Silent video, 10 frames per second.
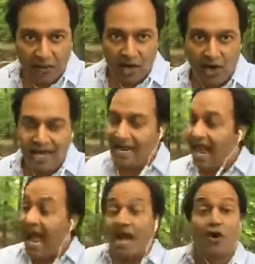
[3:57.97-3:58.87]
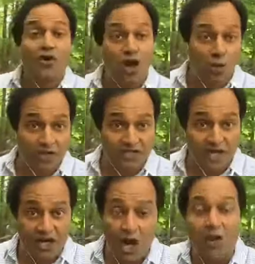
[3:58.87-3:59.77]
All right, I don't know where it's going
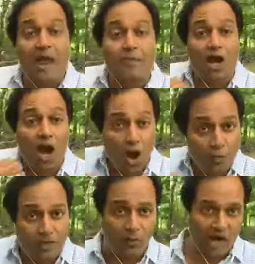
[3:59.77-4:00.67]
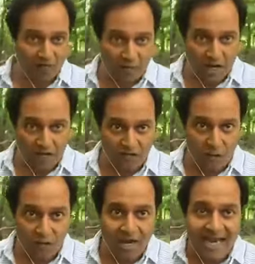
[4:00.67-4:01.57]
to go, and I'm hope that what I've prepared
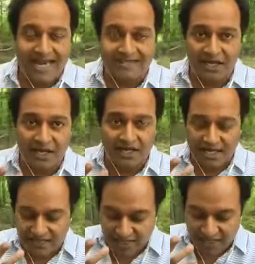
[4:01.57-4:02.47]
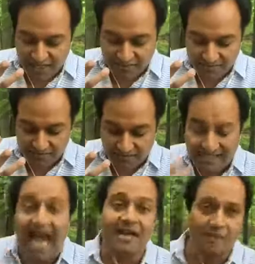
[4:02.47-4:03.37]
for is going to is going to
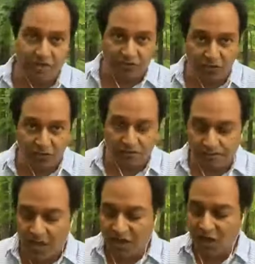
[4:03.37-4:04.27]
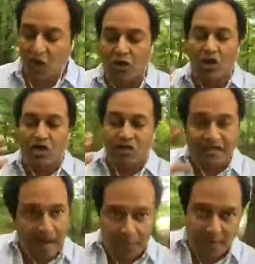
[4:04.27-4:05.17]
tide me through. So
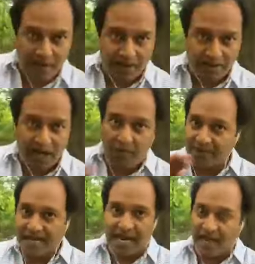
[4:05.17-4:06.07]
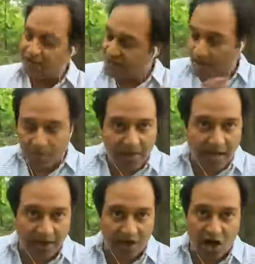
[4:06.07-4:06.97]
stop preparing on the day of. Stop
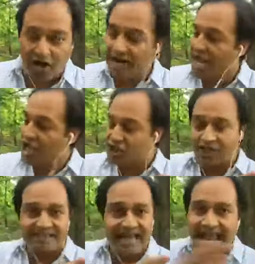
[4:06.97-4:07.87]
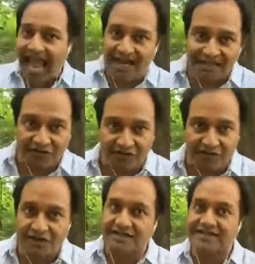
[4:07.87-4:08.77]
preparing. All right, just stay active
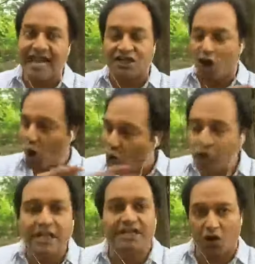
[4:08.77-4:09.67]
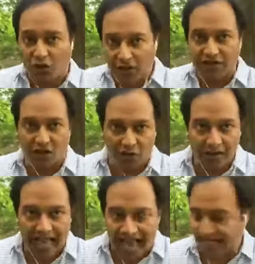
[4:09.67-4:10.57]
stay totally, totally, totally
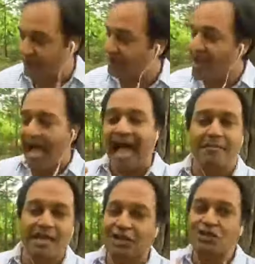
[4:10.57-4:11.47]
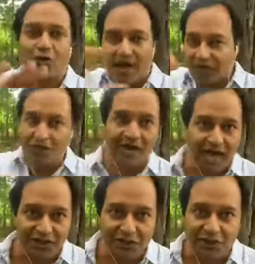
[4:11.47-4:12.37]
active. I mean, do whatever you got to
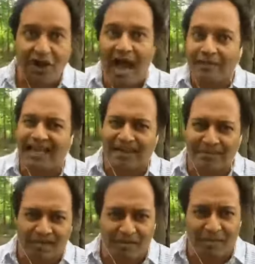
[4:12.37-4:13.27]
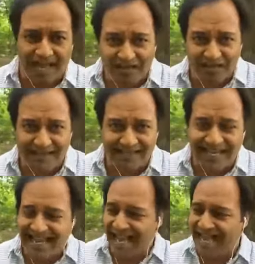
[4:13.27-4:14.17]
do. You know, I'm like a bit of a bike fiend,
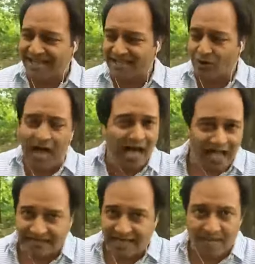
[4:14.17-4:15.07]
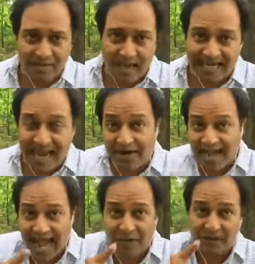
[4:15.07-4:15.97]
uh, so I'll take my bike out and
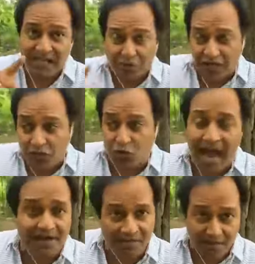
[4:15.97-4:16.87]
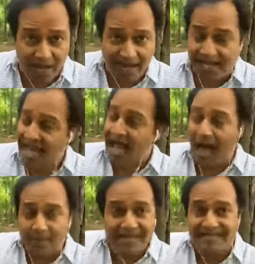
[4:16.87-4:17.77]
I will literally ride the bike
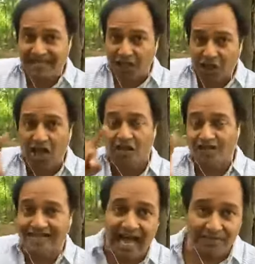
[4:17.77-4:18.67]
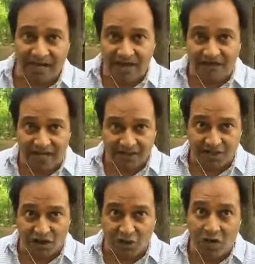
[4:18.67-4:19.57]
up until the time that I've got to
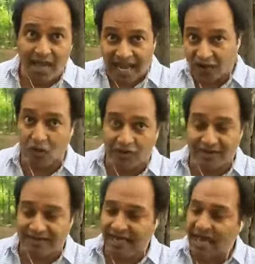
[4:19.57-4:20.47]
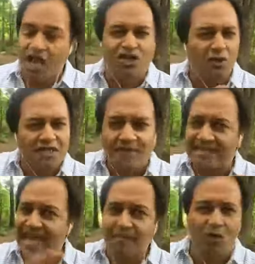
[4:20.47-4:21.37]
go and go to this thing. Don't spend
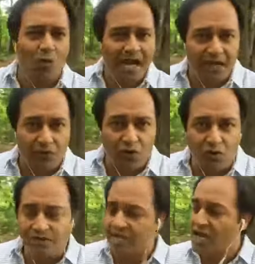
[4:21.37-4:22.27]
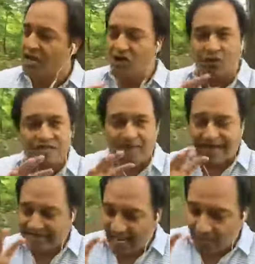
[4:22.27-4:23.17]
time in waiting rooms. Don't spend
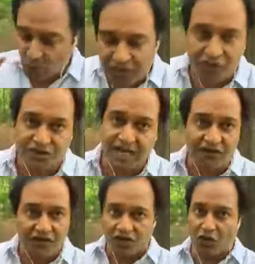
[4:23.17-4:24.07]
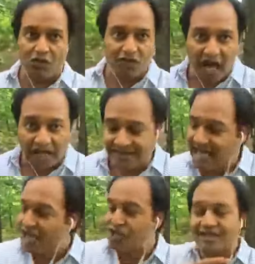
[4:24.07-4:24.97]
time with yourself and your own thoughts.
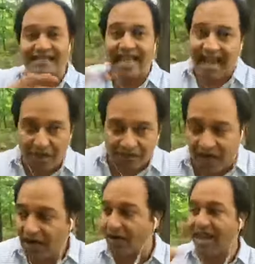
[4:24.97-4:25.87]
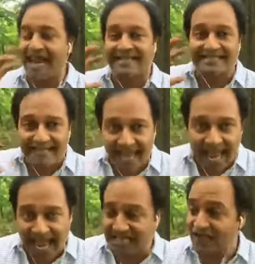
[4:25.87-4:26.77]
Just get out there and stay
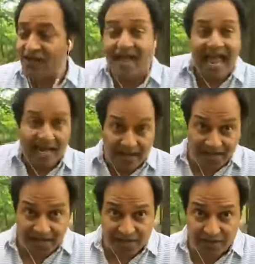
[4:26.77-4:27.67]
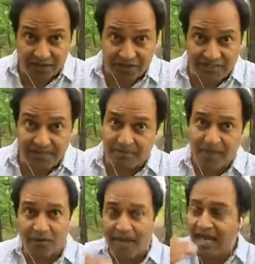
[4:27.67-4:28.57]
active. And, and here's another little tip, by
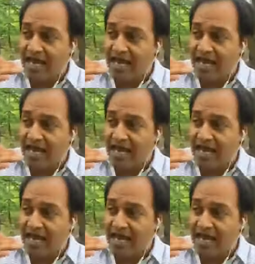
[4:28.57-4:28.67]
the way.